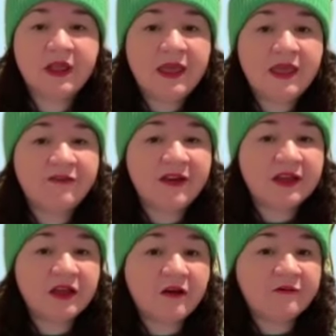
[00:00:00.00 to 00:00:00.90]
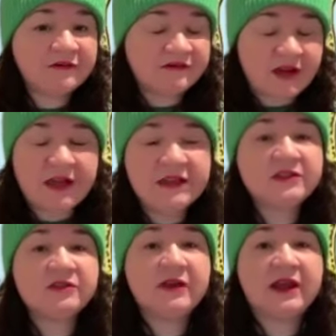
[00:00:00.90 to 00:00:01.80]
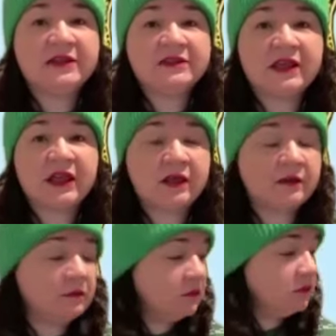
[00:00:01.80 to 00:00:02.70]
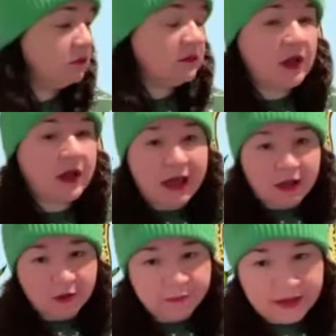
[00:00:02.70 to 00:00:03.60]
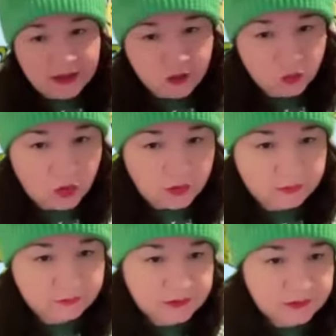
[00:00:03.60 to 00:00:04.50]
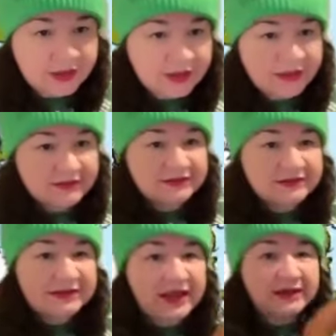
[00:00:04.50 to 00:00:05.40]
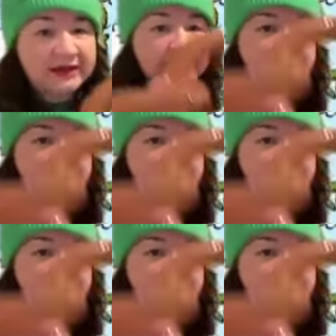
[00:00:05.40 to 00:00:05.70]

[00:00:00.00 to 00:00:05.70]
If I can't find a reindeer, I'll make one instead.